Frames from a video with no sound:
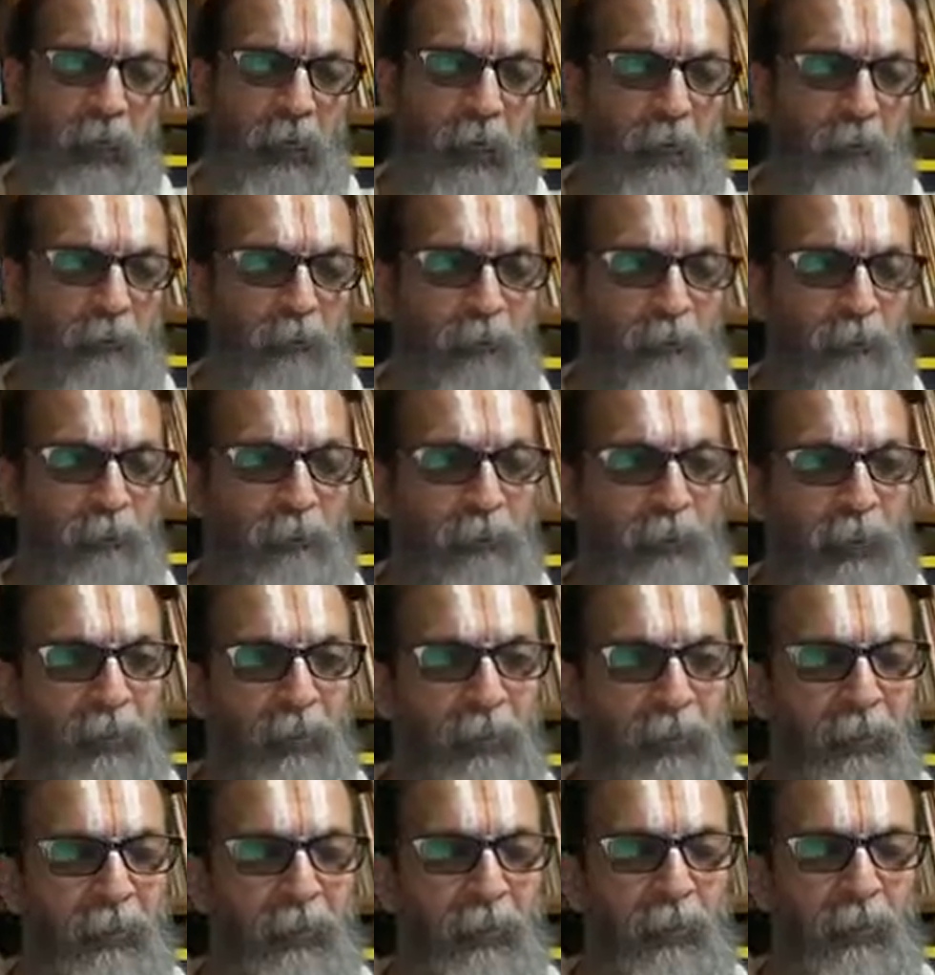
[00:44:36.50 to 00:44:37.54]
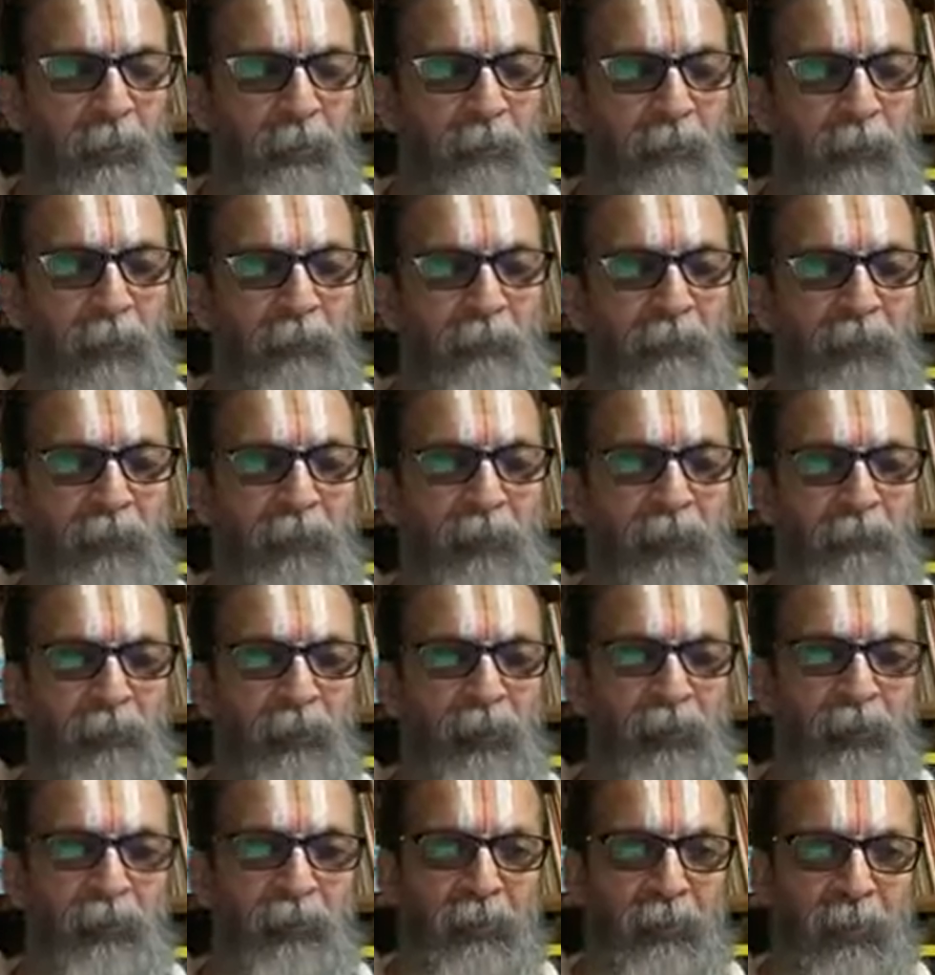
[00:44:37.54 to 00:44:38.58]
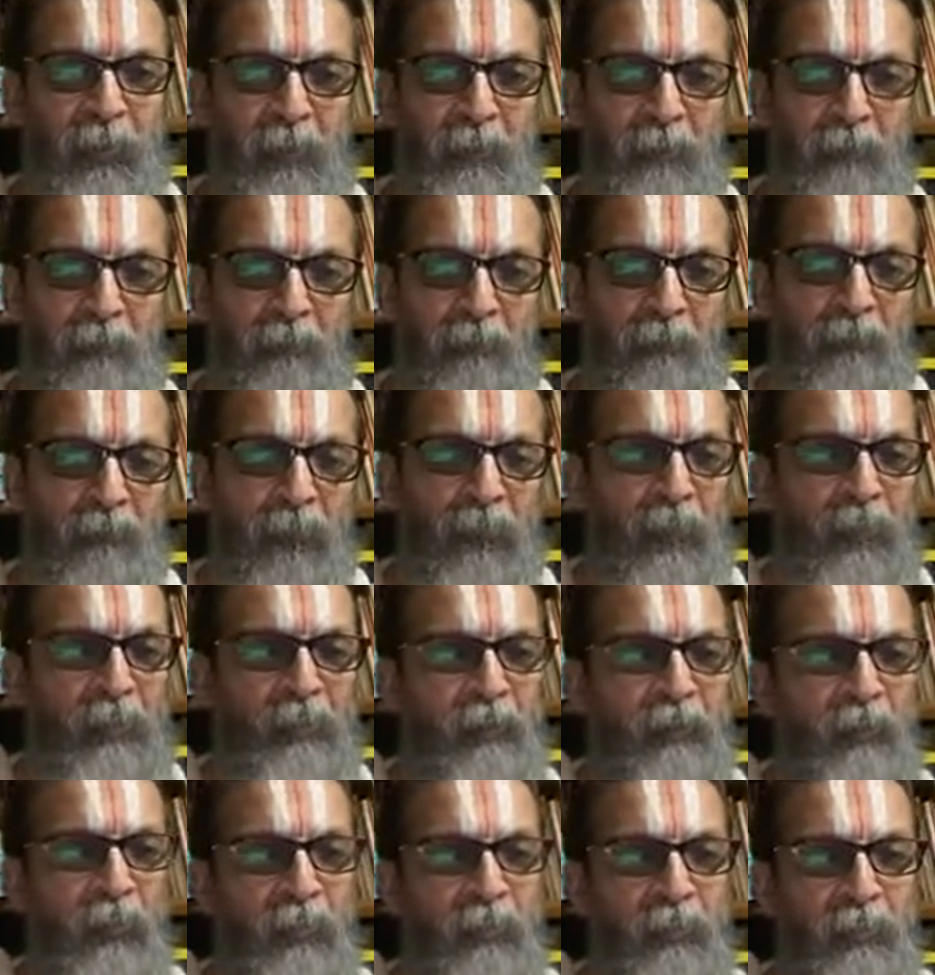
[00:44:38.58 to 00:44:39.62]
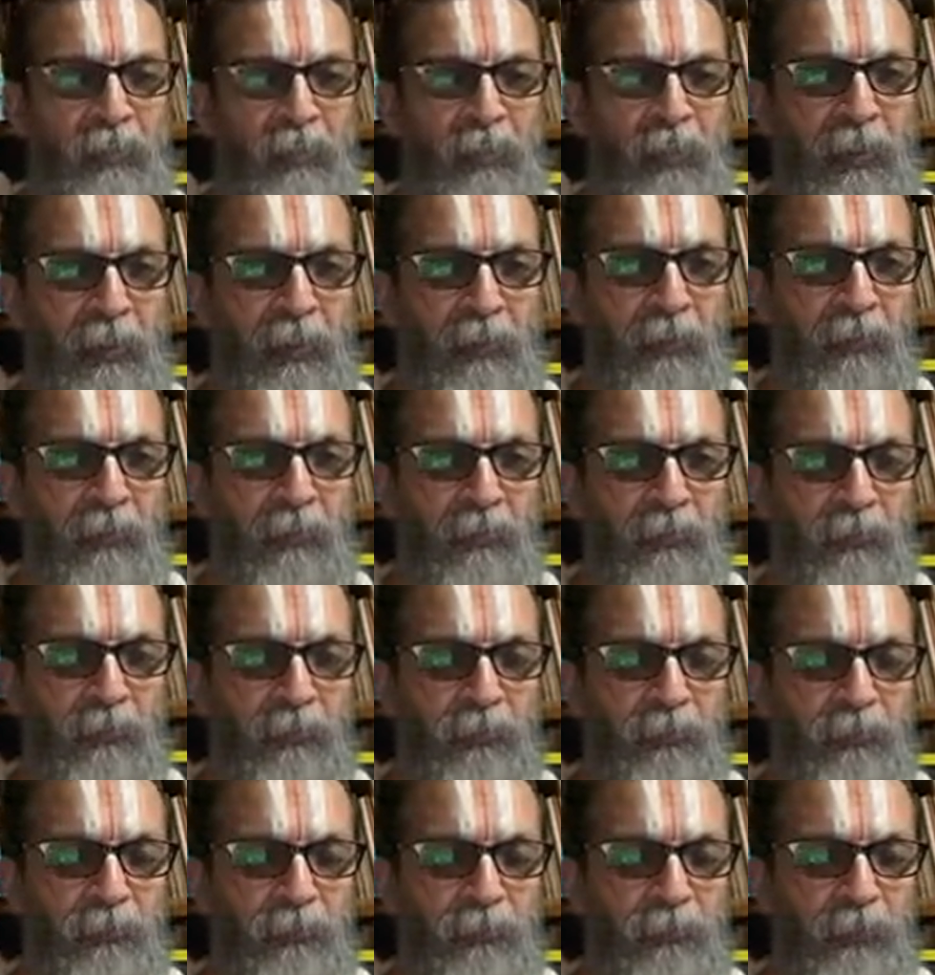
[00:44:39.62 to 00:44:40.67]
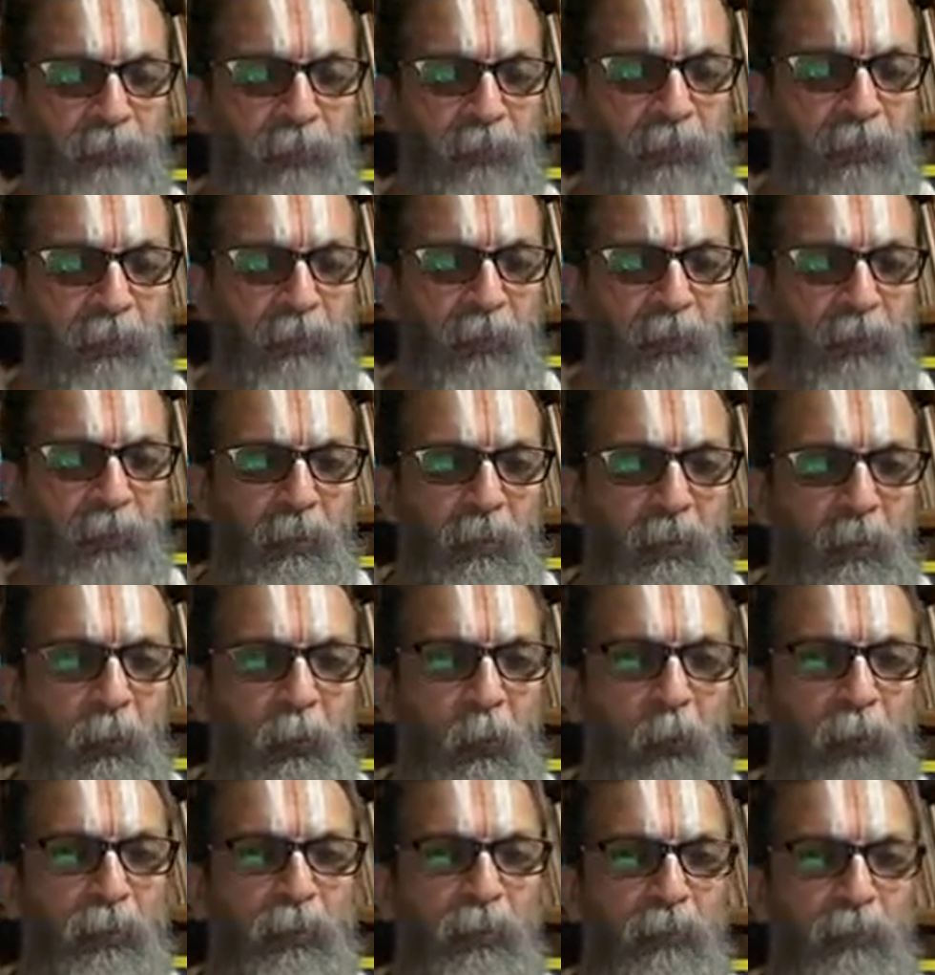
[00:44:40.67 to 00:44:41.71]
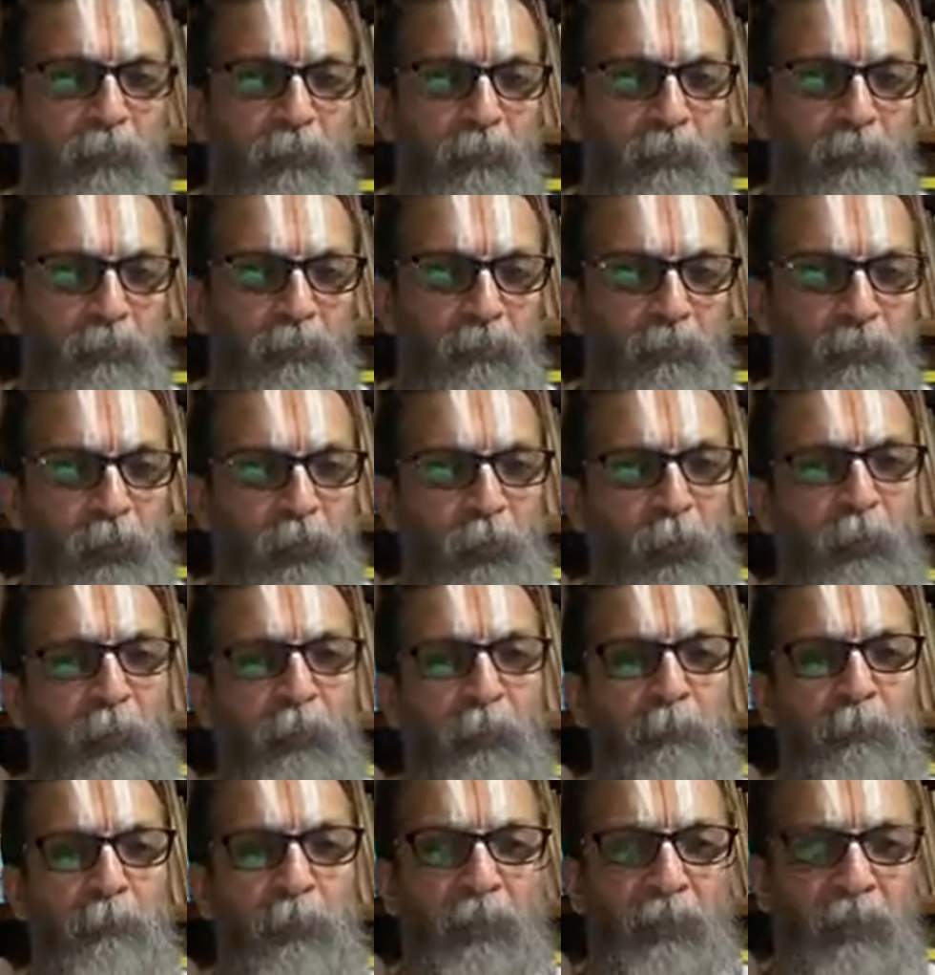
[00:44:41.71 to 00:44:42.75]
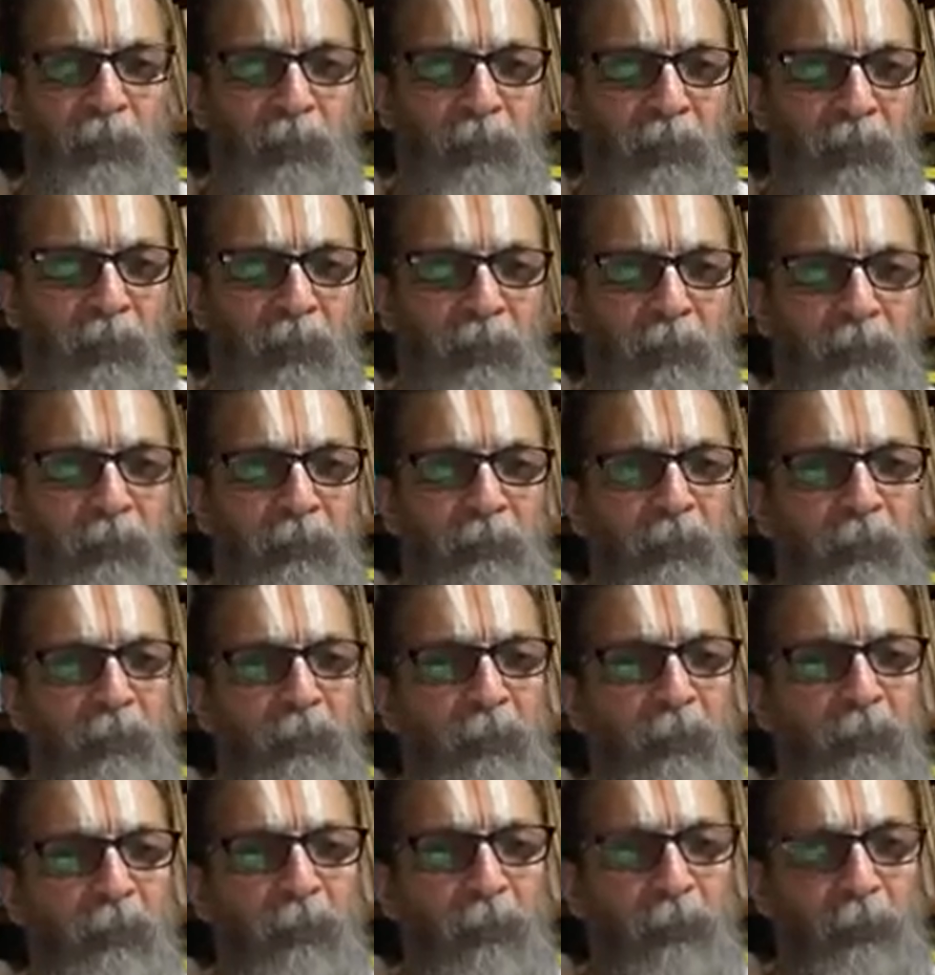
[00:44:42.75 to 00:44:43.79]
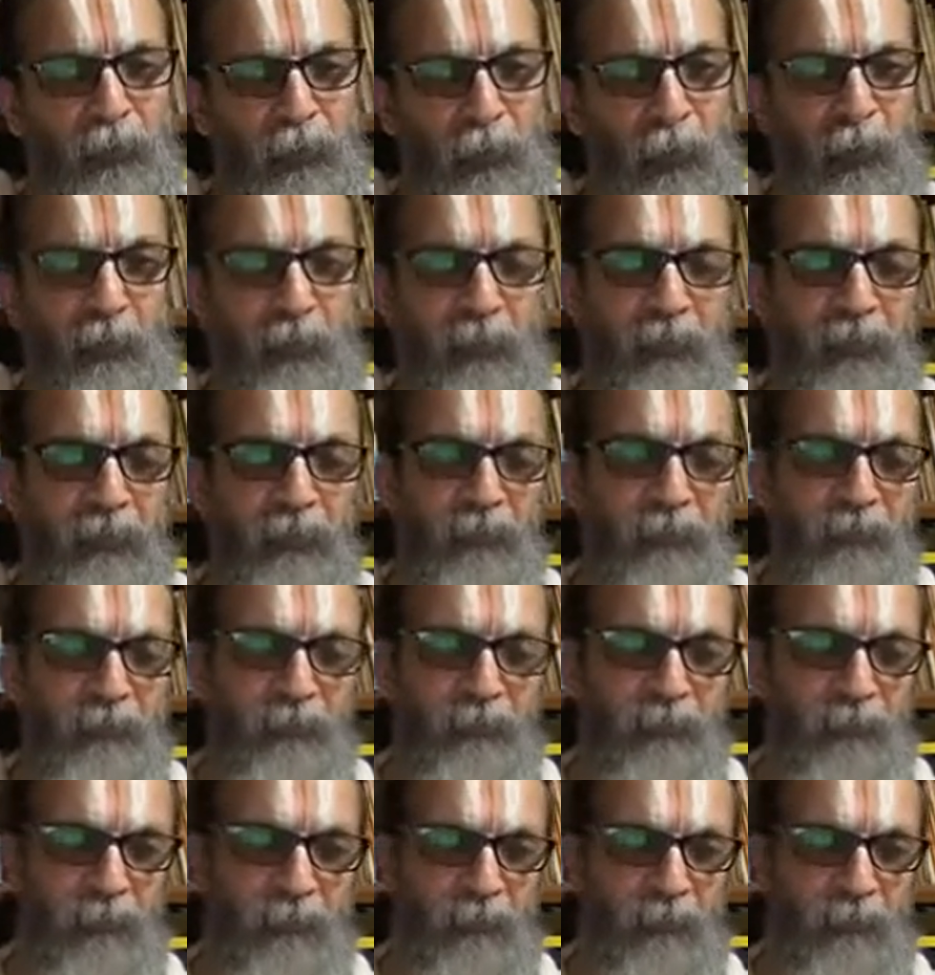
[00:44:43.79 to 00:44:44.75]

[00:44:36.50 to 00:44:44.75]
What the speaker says: And finally, when we reach there, we enjoy the status which the Supreme Personality enjoys.